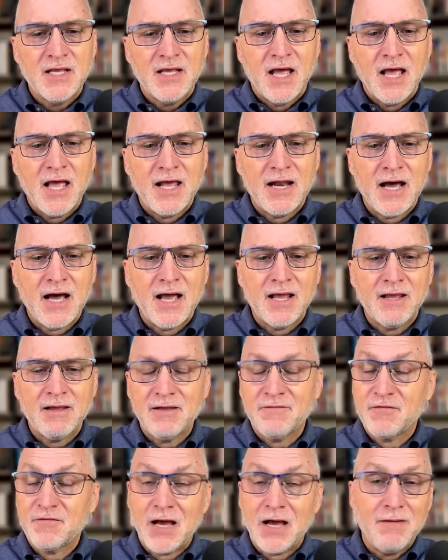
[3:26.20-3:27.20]
And
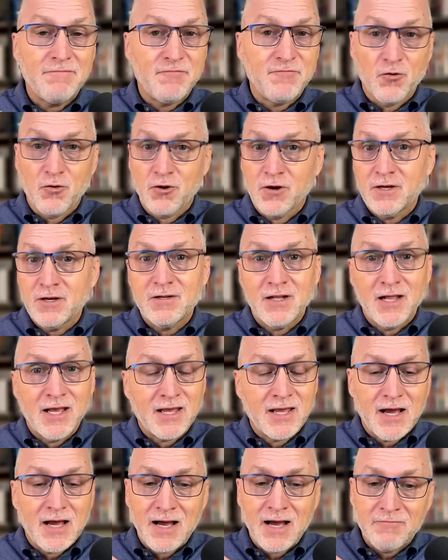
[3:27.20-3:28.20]
I'm for it.
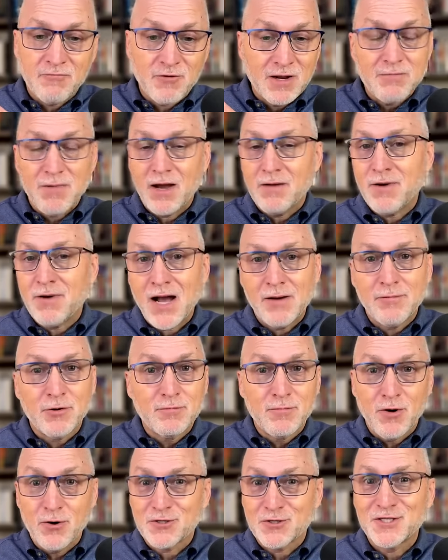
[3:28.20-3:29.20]
Like, I read my Bible
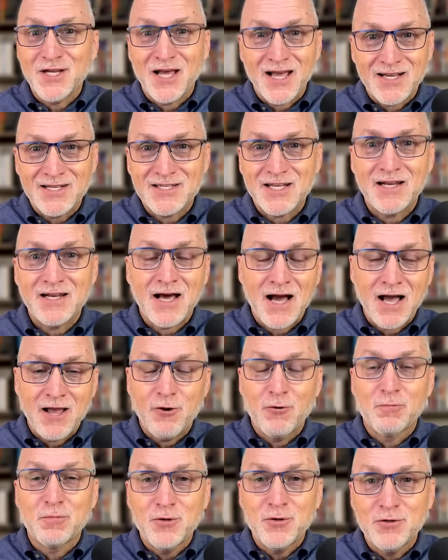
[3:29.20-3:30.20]
most days, and I
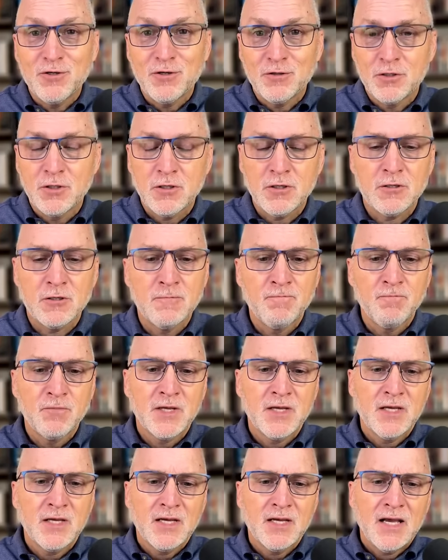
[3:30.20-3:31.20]
hope you do too.
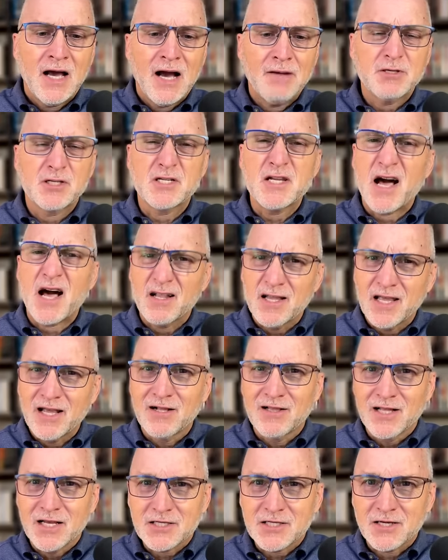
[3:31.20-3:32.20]
I'm just not
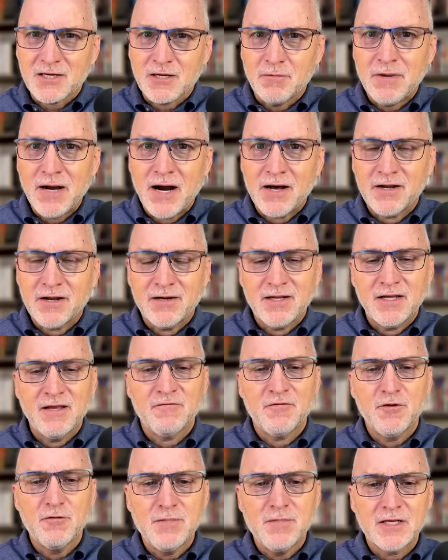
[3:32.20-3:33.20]
legalistic about it. If
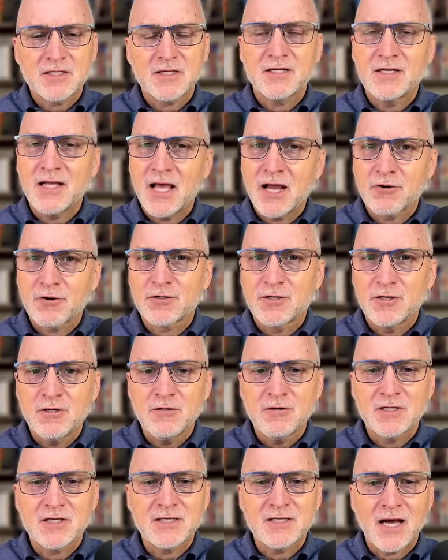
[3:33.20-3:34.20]
you miss a day or two,
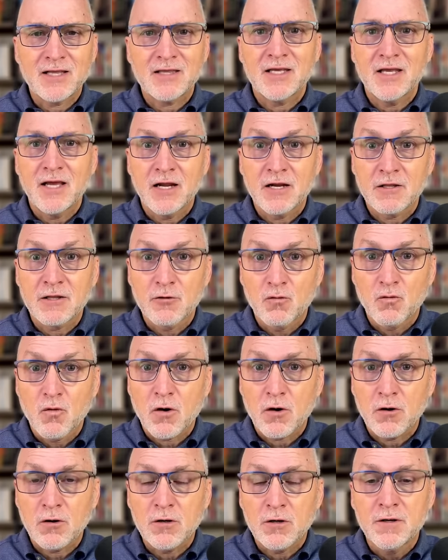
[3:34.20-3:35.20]
it's not the end of the
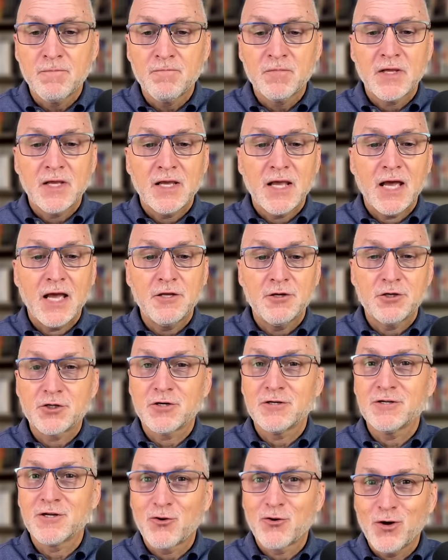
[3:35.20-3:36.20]
world, and you
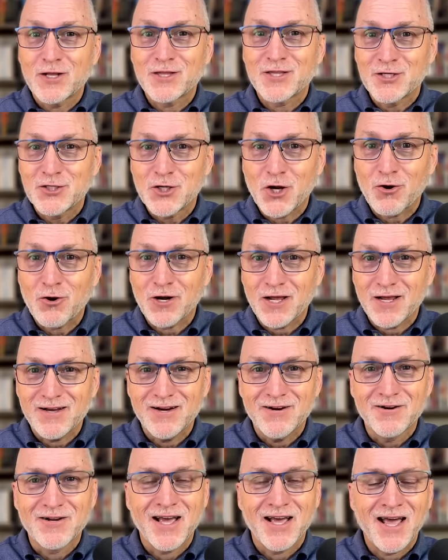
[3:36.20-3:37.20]
shouldn't quit the journey,
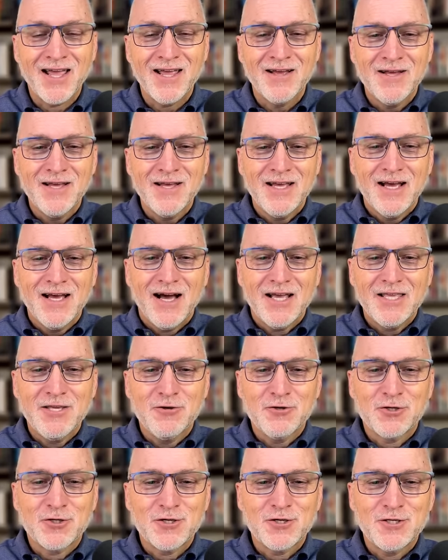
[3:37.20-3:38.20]
okay? You
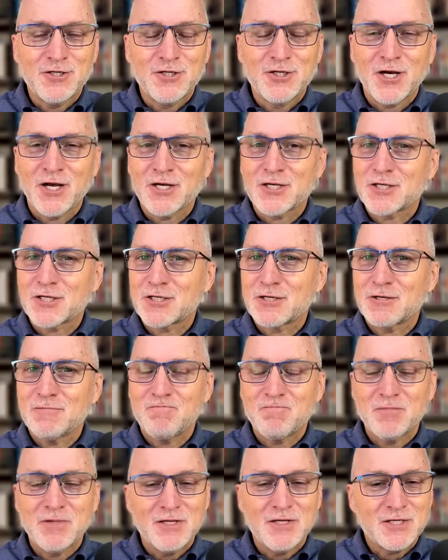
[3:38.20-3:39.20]
should just
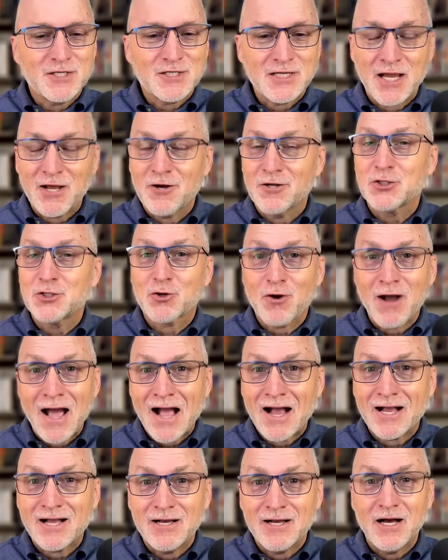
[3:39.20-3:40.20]
stay on
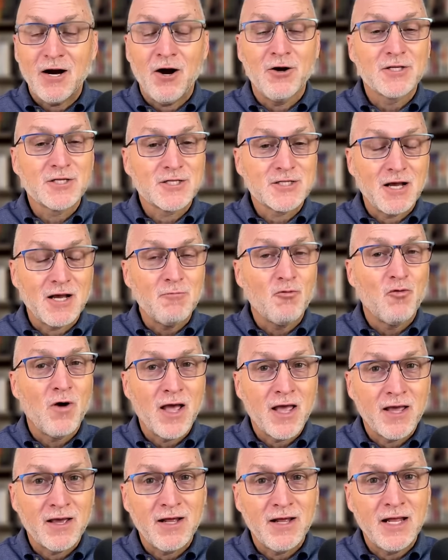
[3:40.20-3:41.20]
track on some
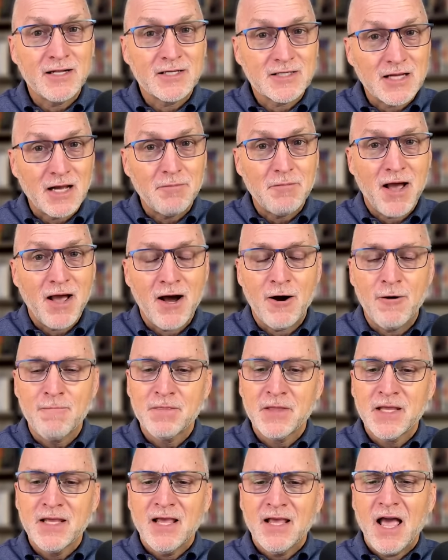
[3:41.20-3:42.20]
way and somehow.
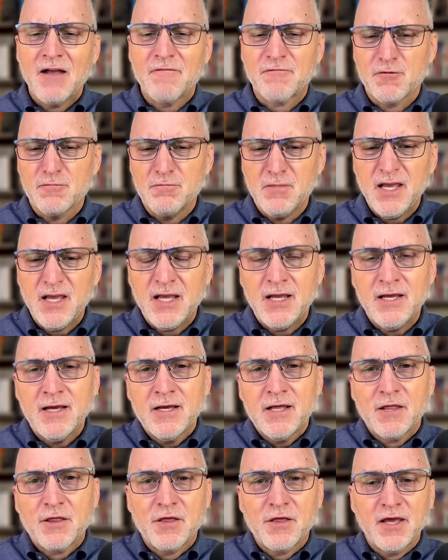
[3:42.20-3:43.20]
And for me,
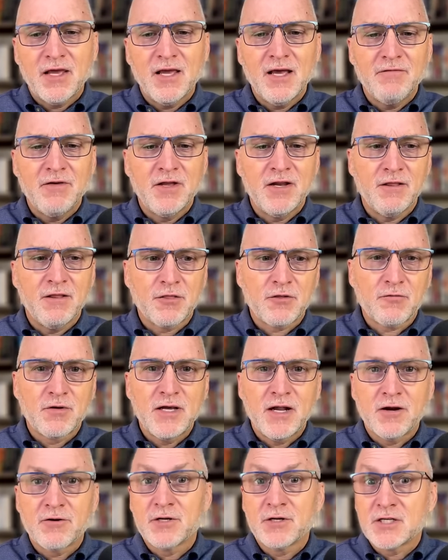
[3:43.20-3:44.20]
thinking of it in
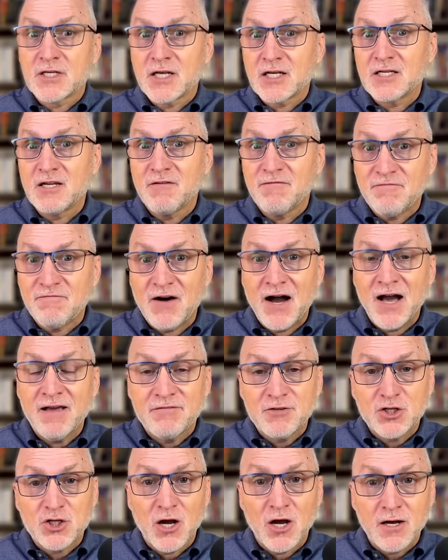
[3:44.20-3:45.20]
365
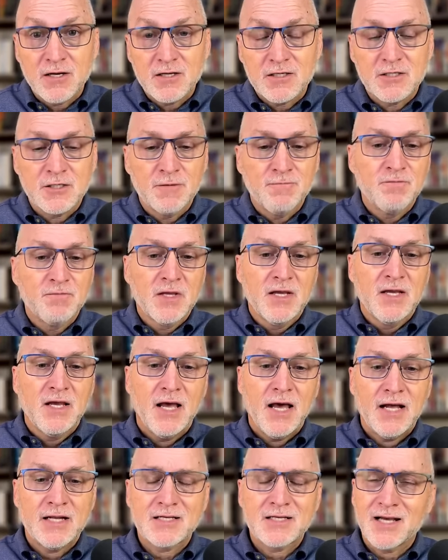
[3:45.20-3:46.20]
chunks,
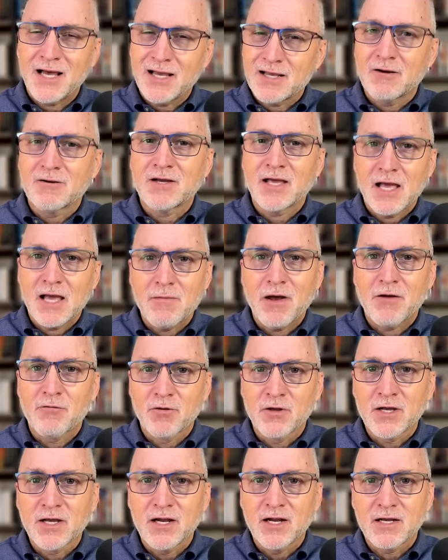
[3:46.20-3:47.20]
it's like, okay, am I
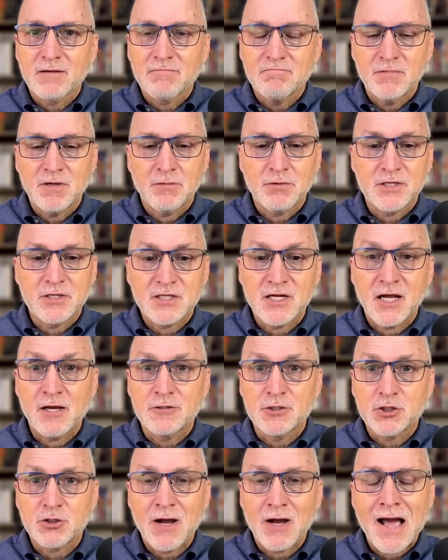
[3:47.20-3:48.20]
really going to be able to stay on
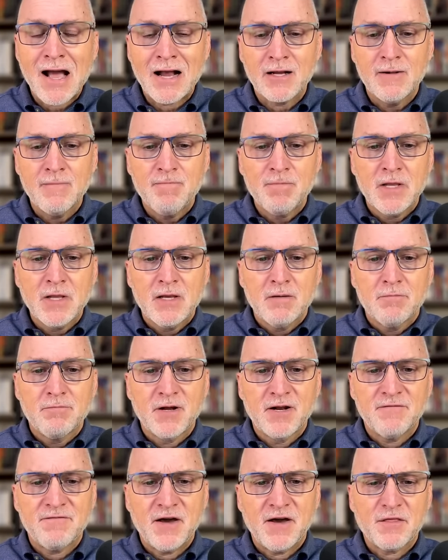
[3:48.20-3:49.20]
track? But
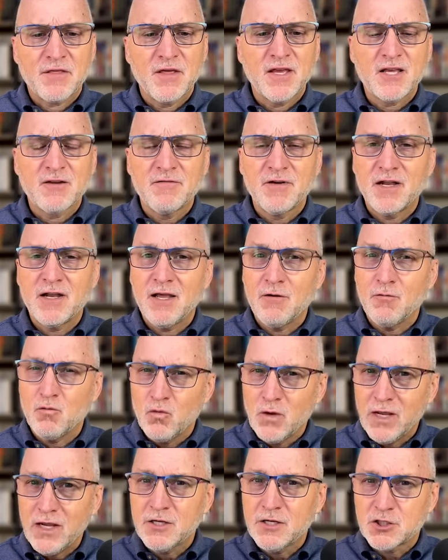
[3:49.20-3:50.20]
if I think of it in
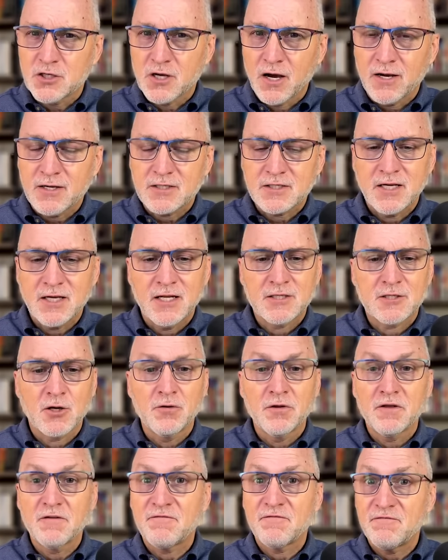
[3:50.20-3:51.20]
week chunks, it's
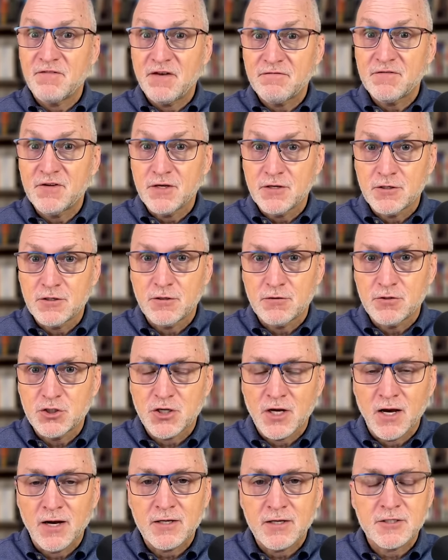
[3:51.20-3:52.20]
only 52
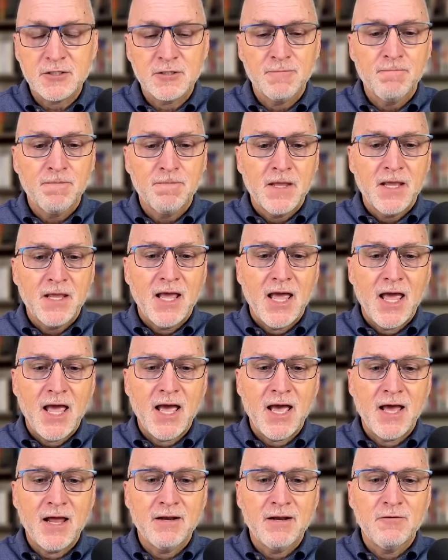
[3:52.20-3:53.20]
chunks,
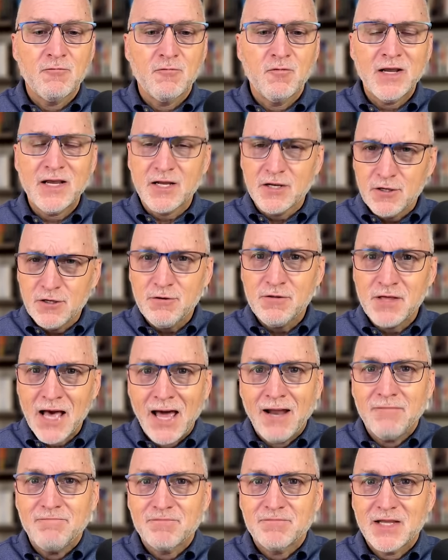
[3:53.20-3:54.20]
and we can do
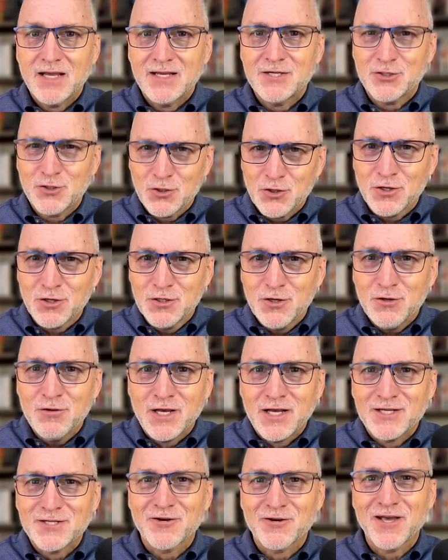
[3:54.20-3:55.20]
that. So you can do
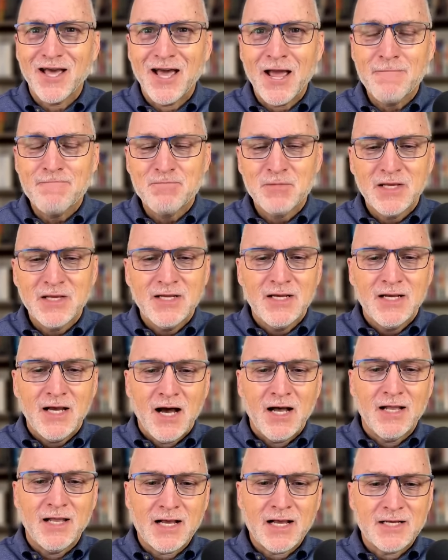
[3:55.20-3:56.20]
this, okay?
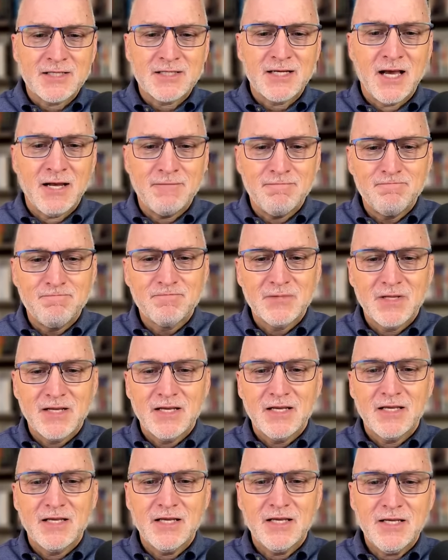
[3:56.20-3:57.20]
Like I said,
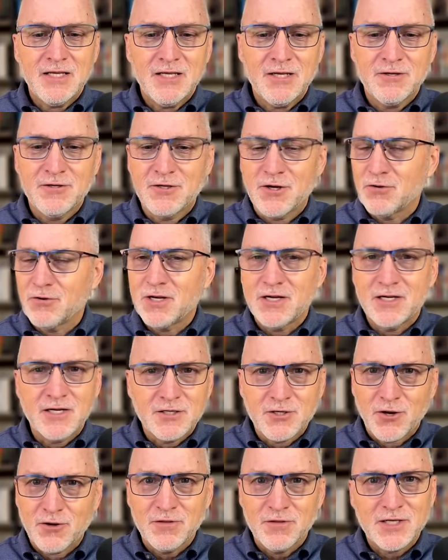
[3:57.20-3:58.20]
you don't need to
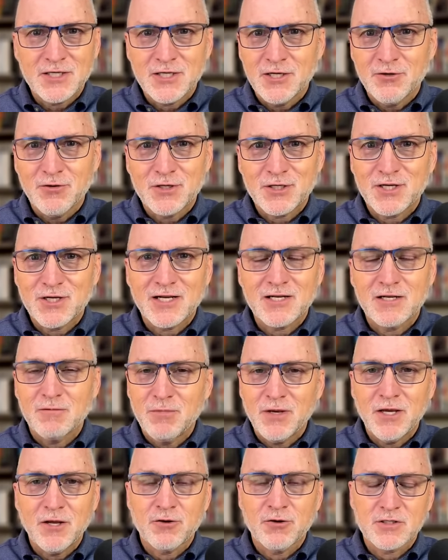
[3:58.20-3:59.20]
turn this into a stick to
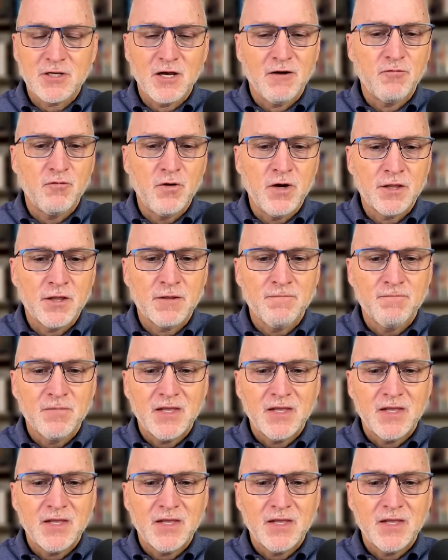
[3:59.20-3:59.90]
beat yourself with.